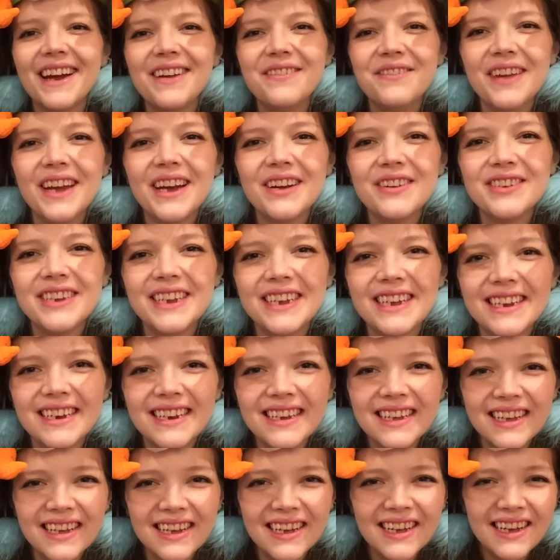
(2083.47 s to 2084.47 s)
I found
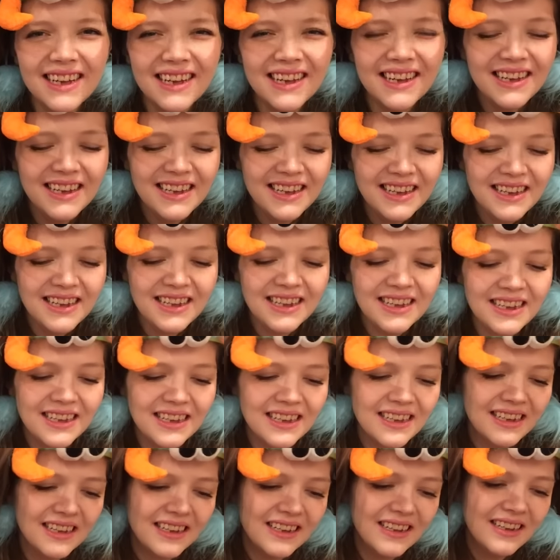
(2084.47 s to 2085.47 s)

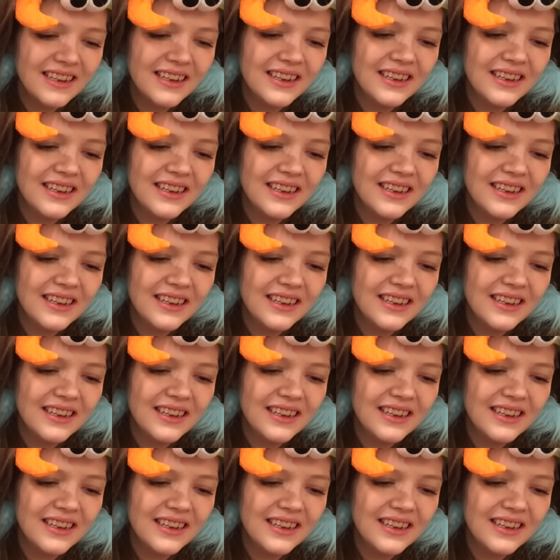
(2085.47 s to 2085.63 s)
it.